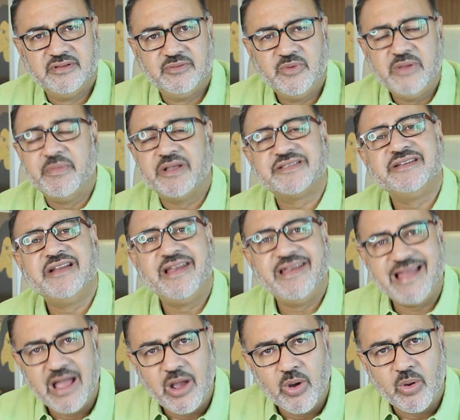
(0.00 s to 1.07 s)
We mustn't
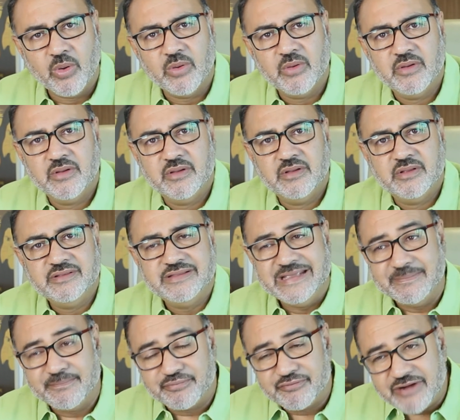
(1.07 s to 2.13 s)
allow the
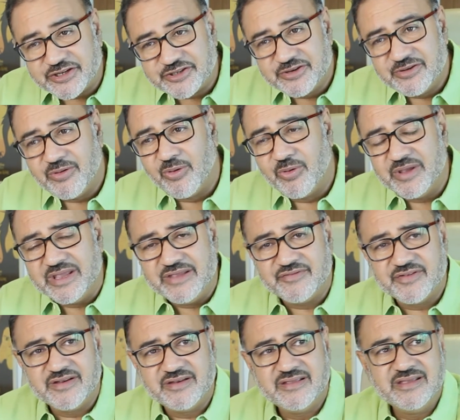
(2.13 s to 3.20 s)
impression or
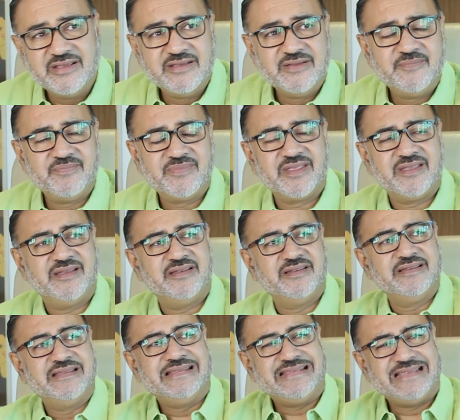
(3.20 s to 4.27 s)
even
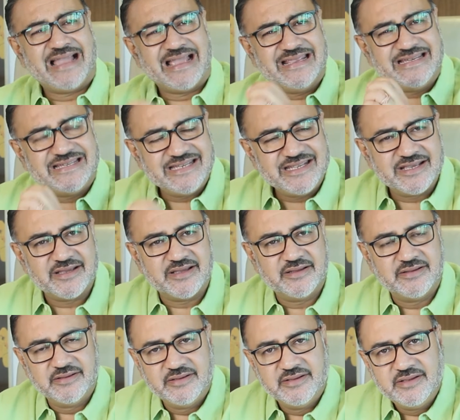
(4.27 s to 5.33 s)
the
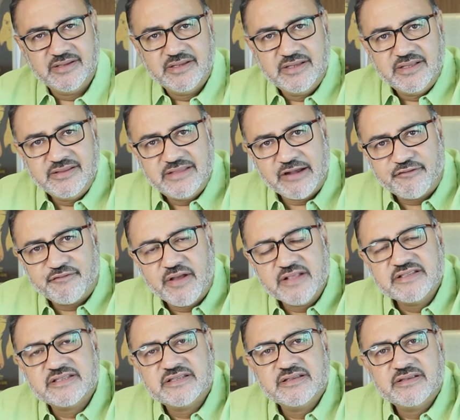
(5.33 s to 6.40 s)
idea that
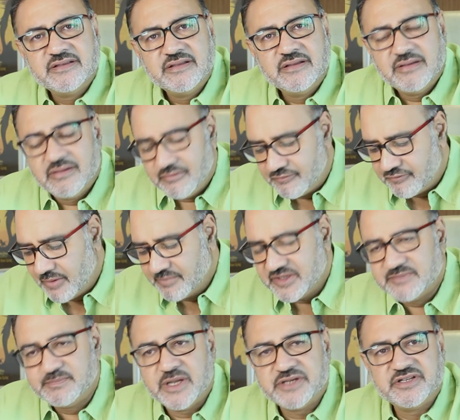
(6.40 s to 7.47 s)
funds from
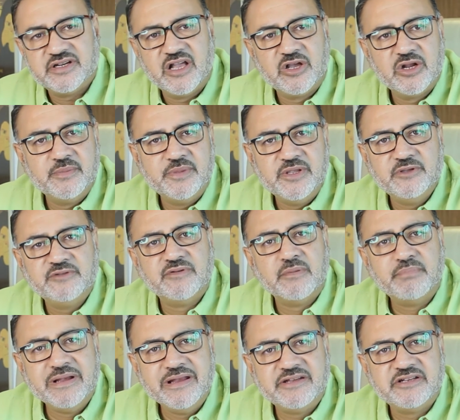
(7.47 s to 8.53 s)
this budget are going to be used for
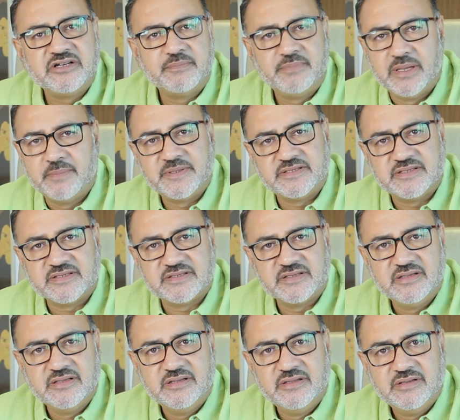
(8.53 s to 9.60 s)
political purposes,
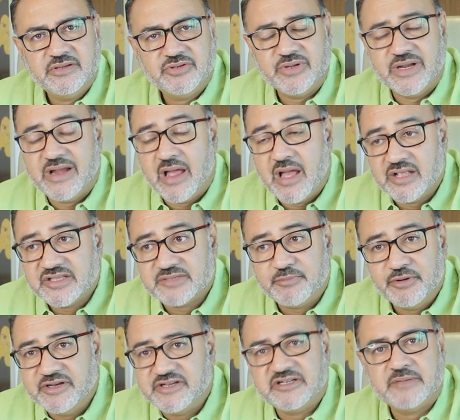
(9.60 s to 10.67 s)
to enhance
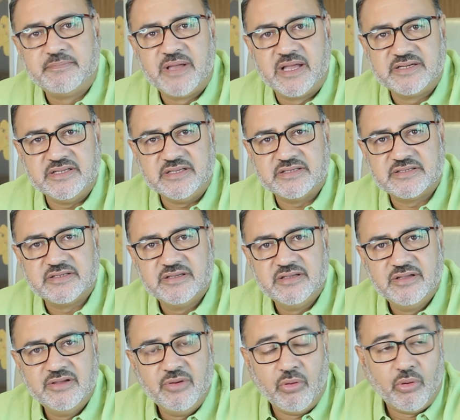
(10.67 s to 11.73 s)
political parties
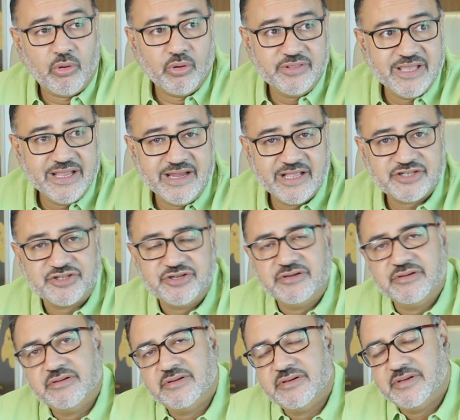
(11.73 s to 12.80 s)
or their election